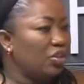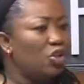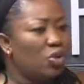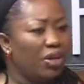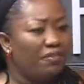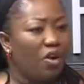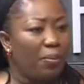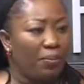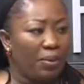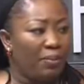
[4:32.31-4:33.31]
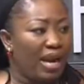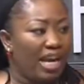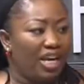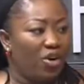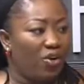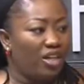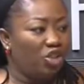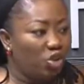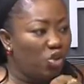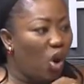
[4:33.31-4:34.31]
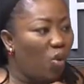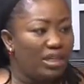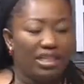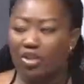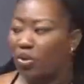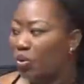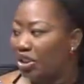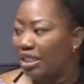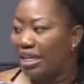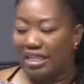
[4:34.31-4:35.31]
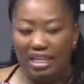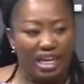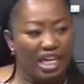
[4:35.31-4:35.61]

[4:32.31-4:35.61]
So if your people are ignorant, you know what the solution is.